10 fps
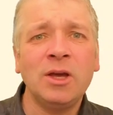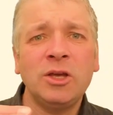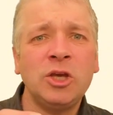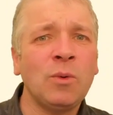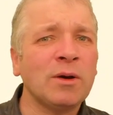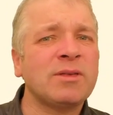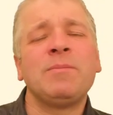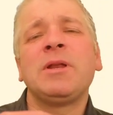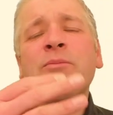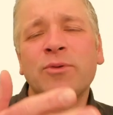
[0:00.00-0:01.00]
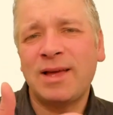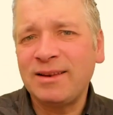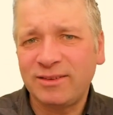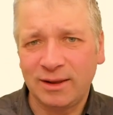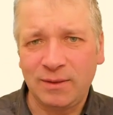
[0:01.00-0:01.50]
you are simply
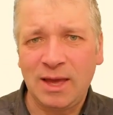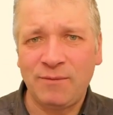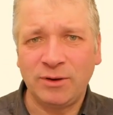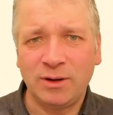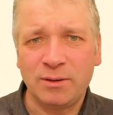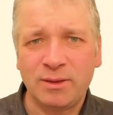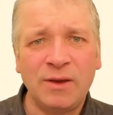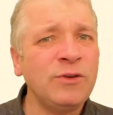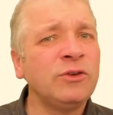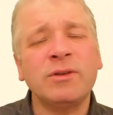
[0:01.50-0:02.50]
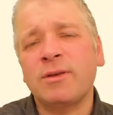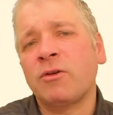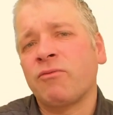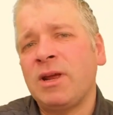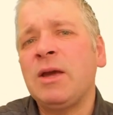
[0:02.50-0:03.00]
presenting the evidence. If you
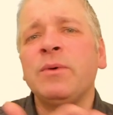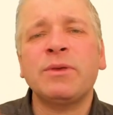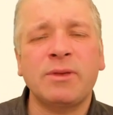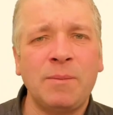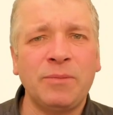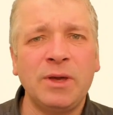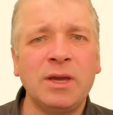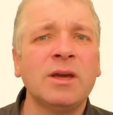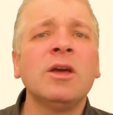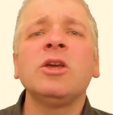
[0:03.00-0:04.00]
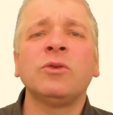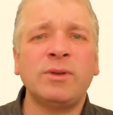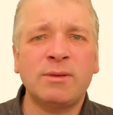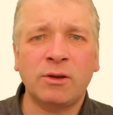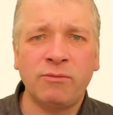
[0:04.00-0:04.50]
disagree with something, you're
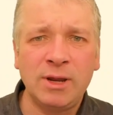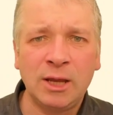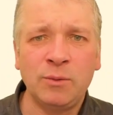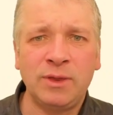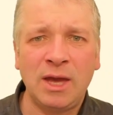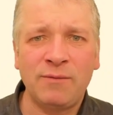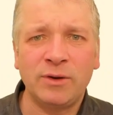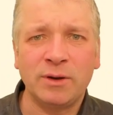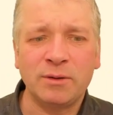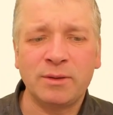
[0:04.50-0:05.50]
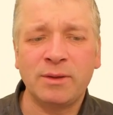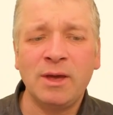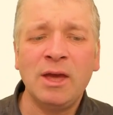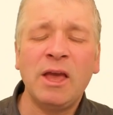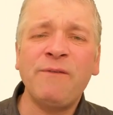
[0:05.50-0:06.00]
disagreeing with the evidence.
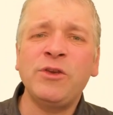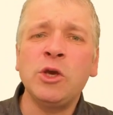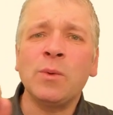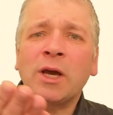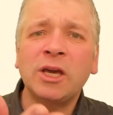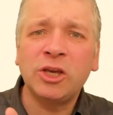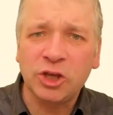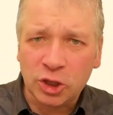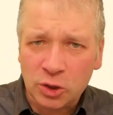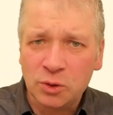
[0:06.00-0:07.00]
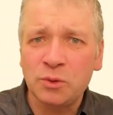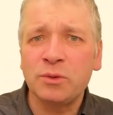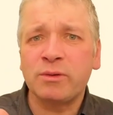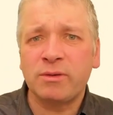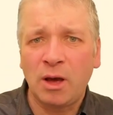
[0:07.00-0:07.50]
If you accuse
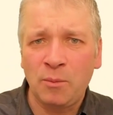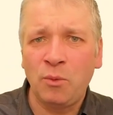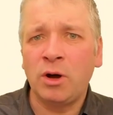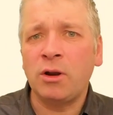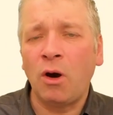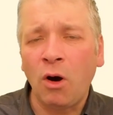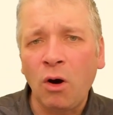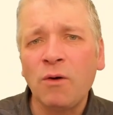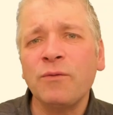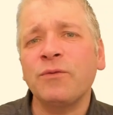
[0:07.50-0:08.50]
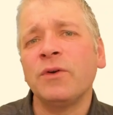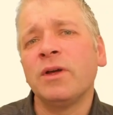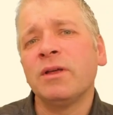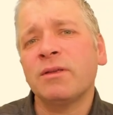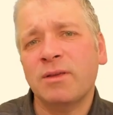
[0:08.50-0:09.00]
someone of
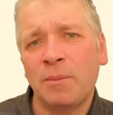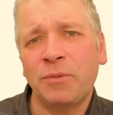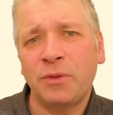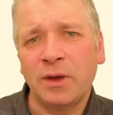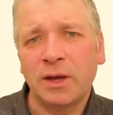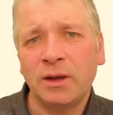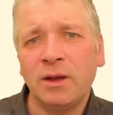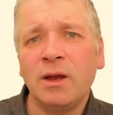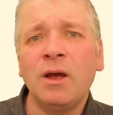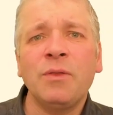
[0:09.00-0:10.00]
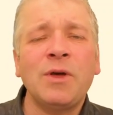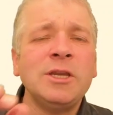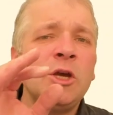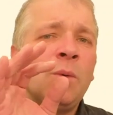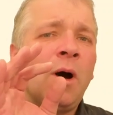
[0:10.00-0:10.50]
something, then
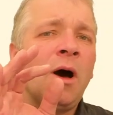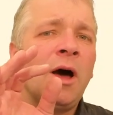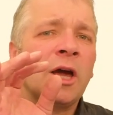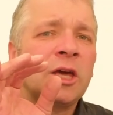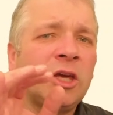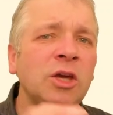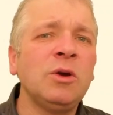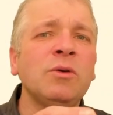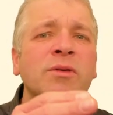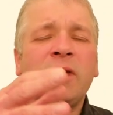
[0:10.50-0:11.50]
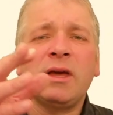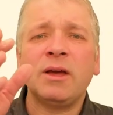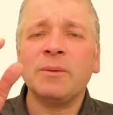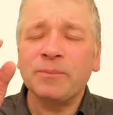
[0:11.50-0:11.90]
you are accusing